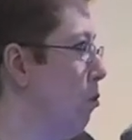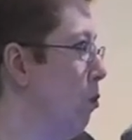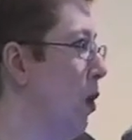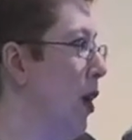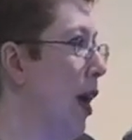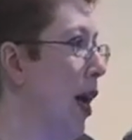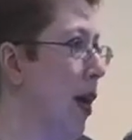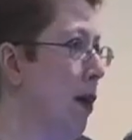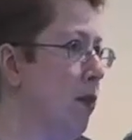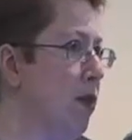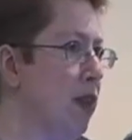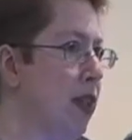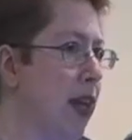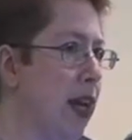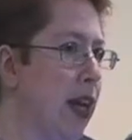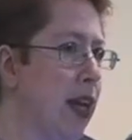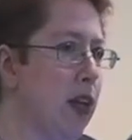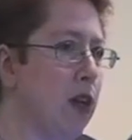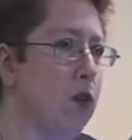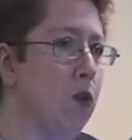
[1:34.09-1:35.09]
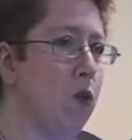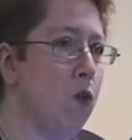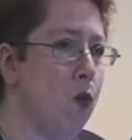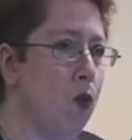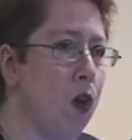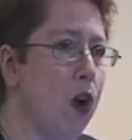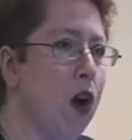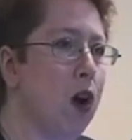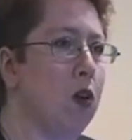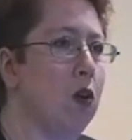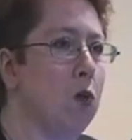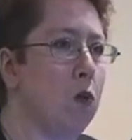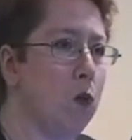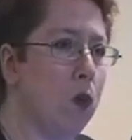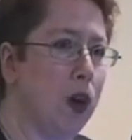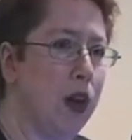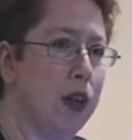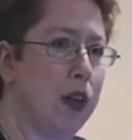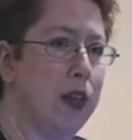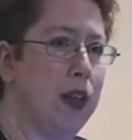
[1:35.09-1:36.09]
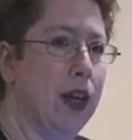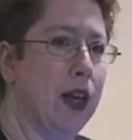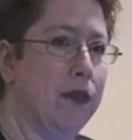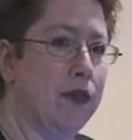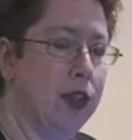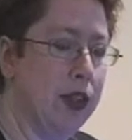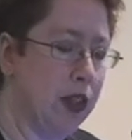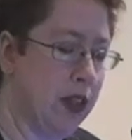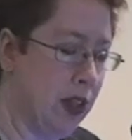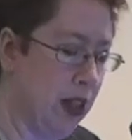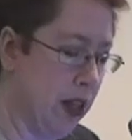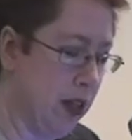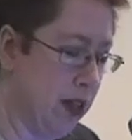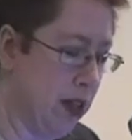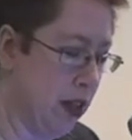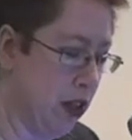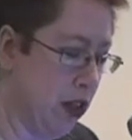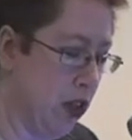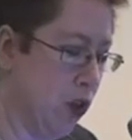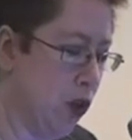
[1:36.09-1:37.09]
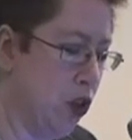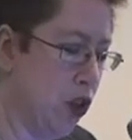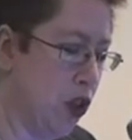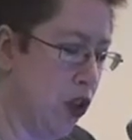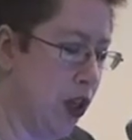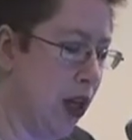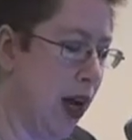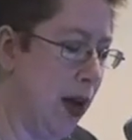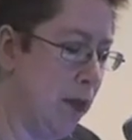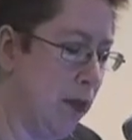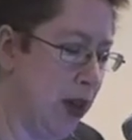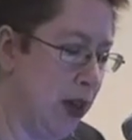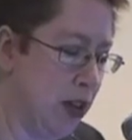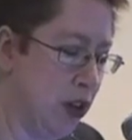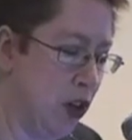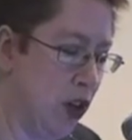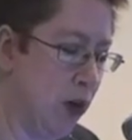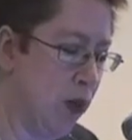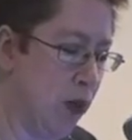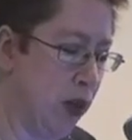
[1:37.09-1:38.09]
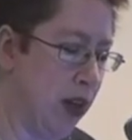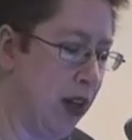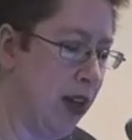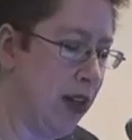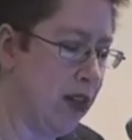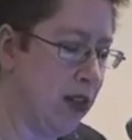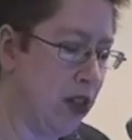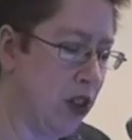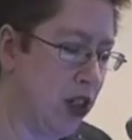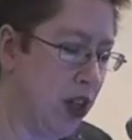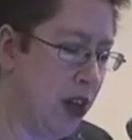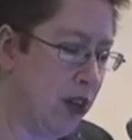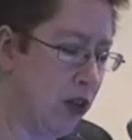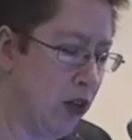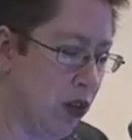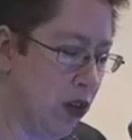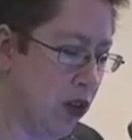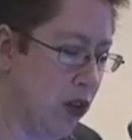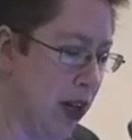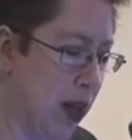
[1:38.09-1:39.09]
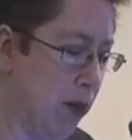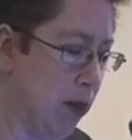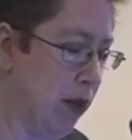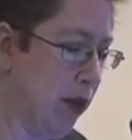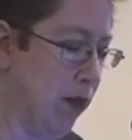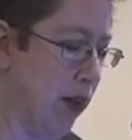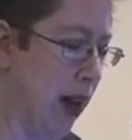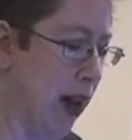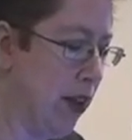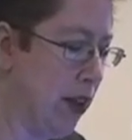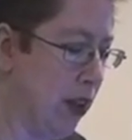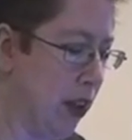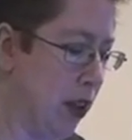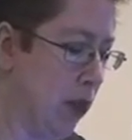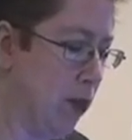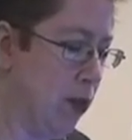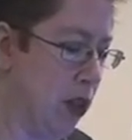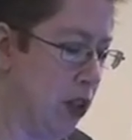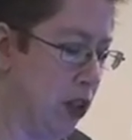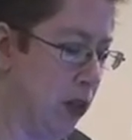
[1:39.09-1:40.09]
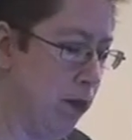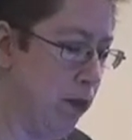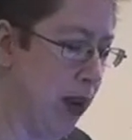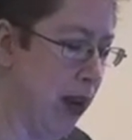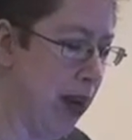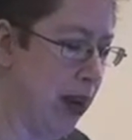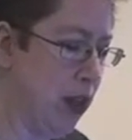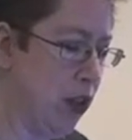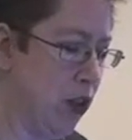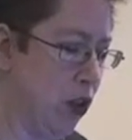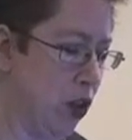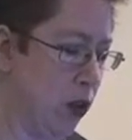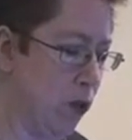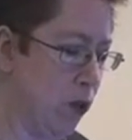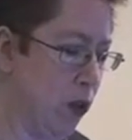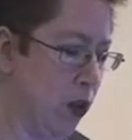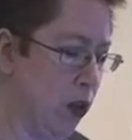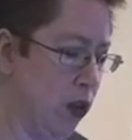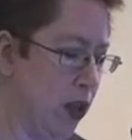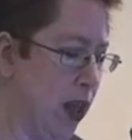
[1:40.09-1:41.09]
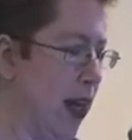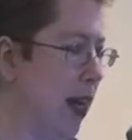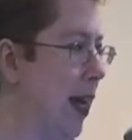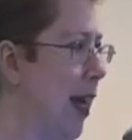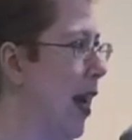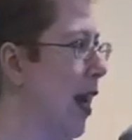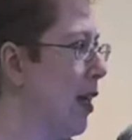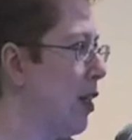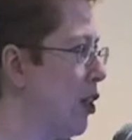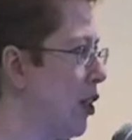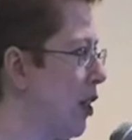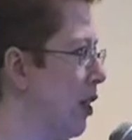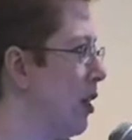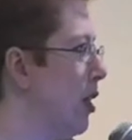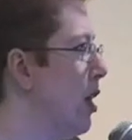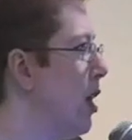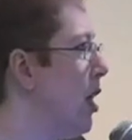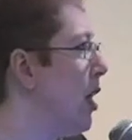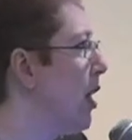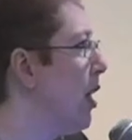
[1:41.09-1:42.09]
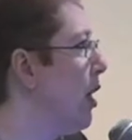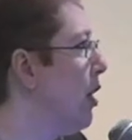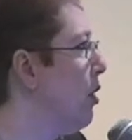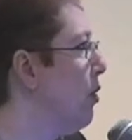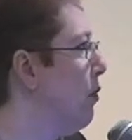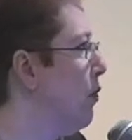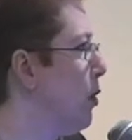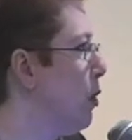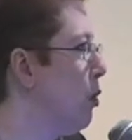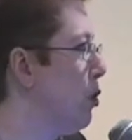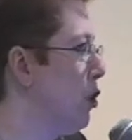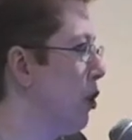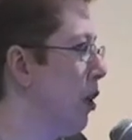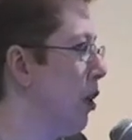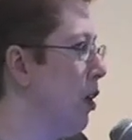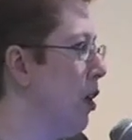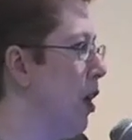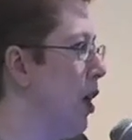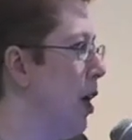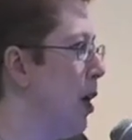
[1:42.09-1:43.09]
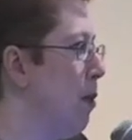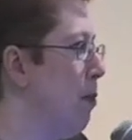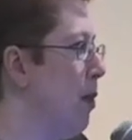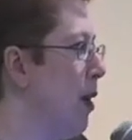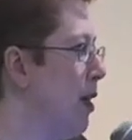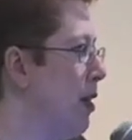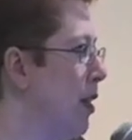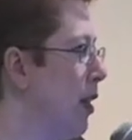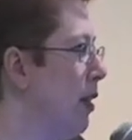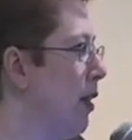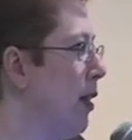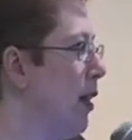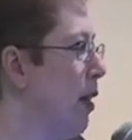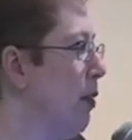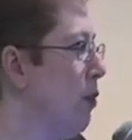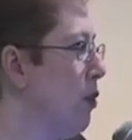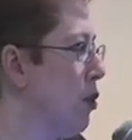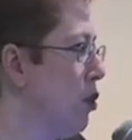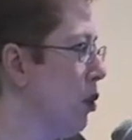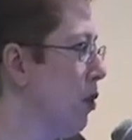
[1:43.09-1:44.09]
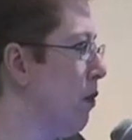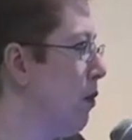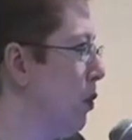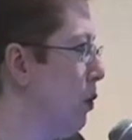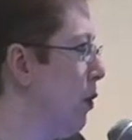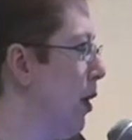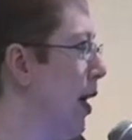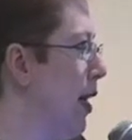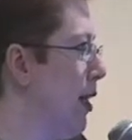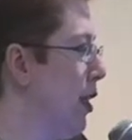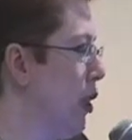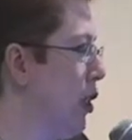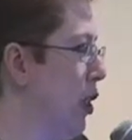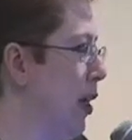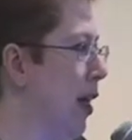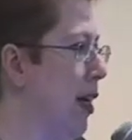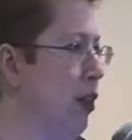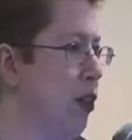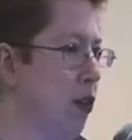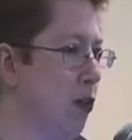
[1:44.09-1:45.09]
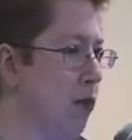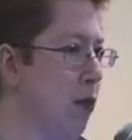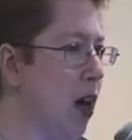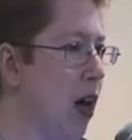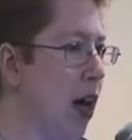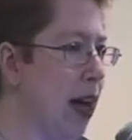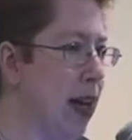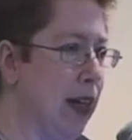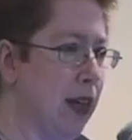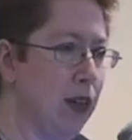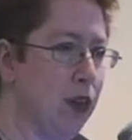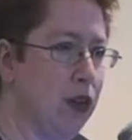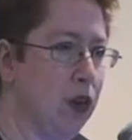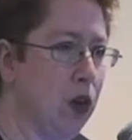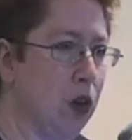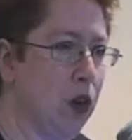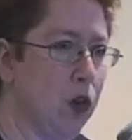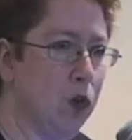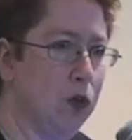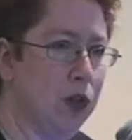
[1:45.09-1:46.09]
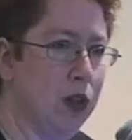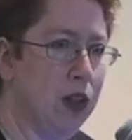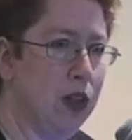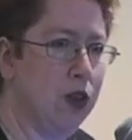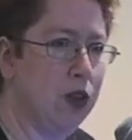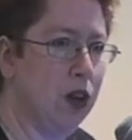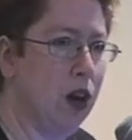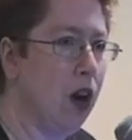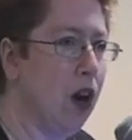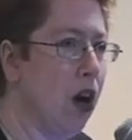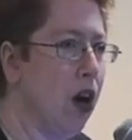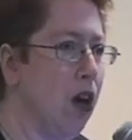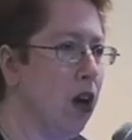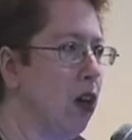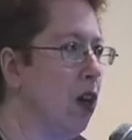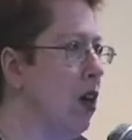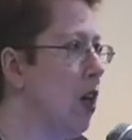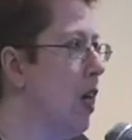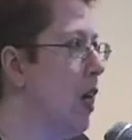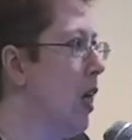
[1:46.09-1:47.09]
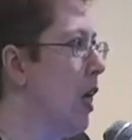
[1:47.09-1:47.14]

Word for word: what I'm saying or what the FTC has issued, should not be interpreted as a general statement of how the Commission may interpret or take action in the future. Basically, they reserve the right to change their mind. So these are